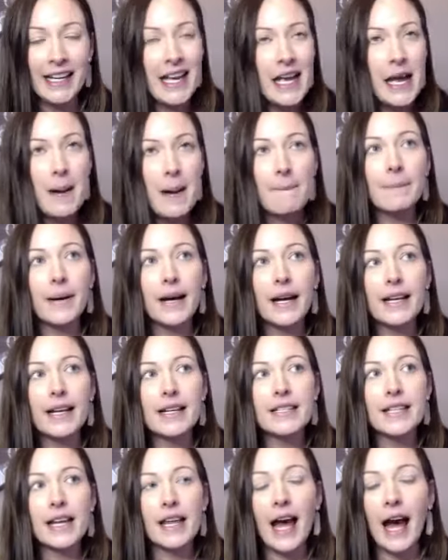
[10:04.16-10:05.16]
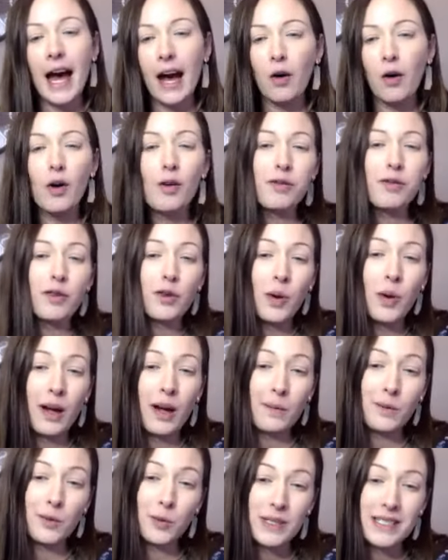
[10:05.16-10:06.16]
But how
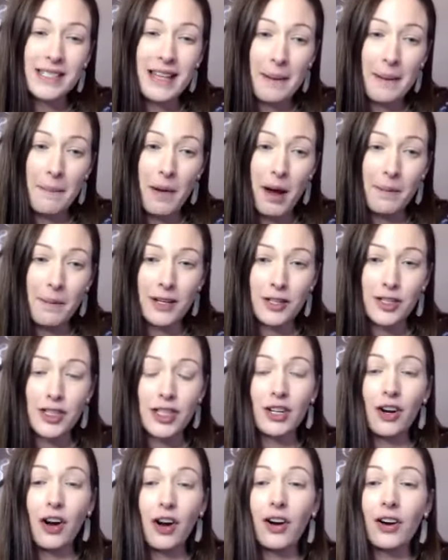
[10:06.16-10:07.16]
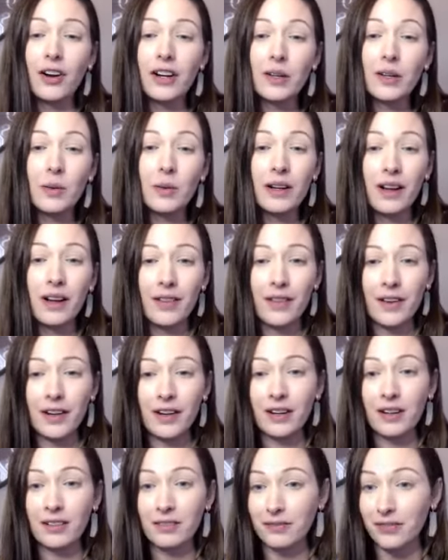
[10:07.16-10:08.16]
overwhelmed was that mama? She already went on
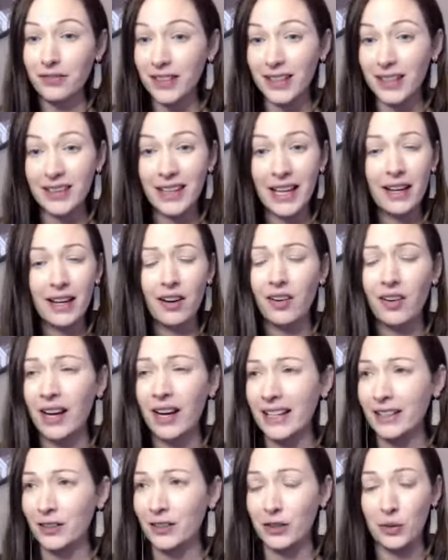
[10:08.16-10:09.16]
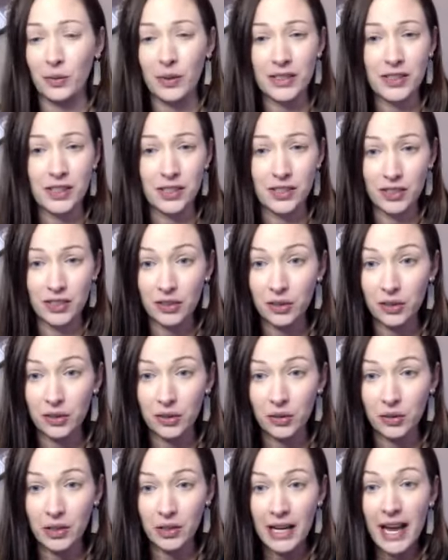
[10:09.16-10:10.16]
there feeling like, oh, I don't know what to
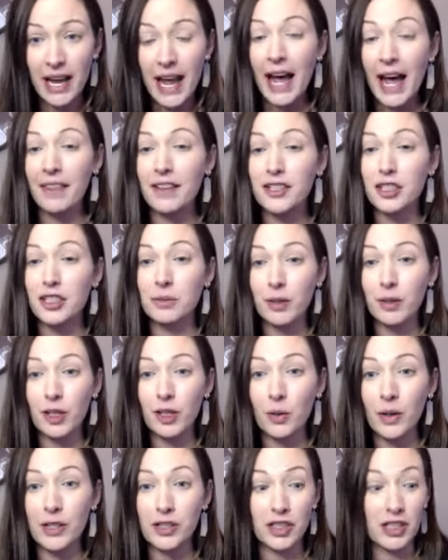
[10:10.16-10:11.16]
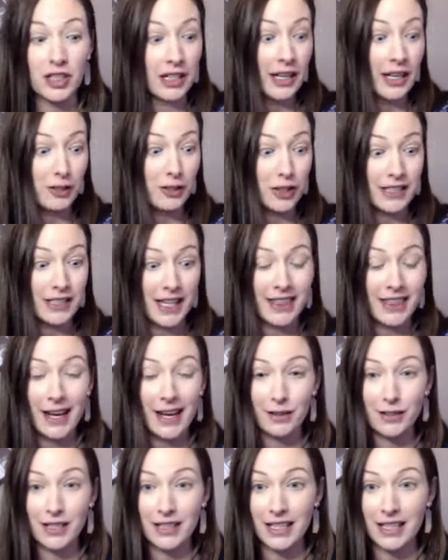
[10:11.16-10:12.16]
do. And then she put her question and now she has
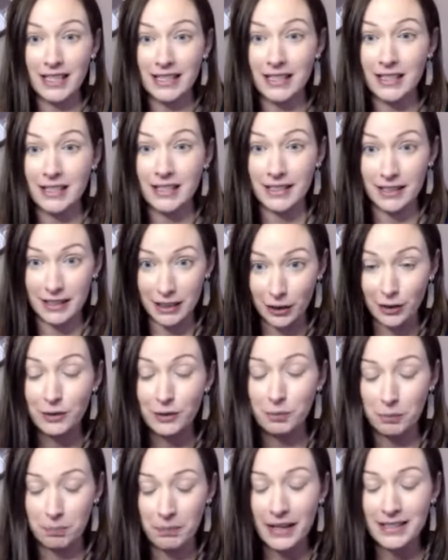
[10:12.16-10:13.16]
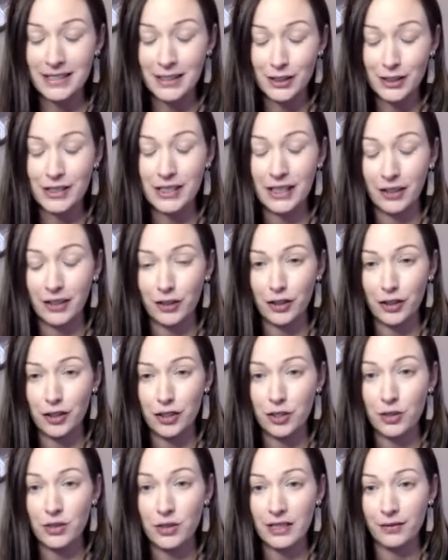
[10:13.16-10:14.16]
1,000 things, messages telling her to
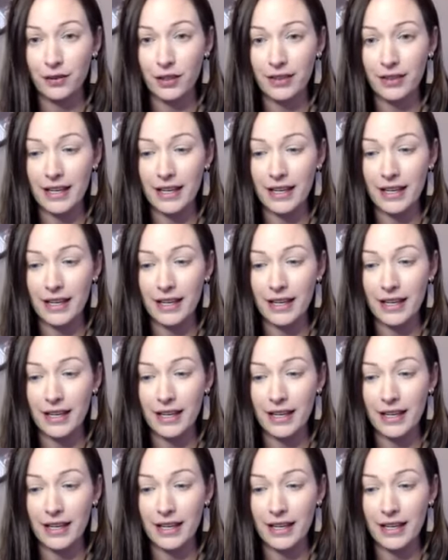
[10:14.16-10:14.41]
do different things.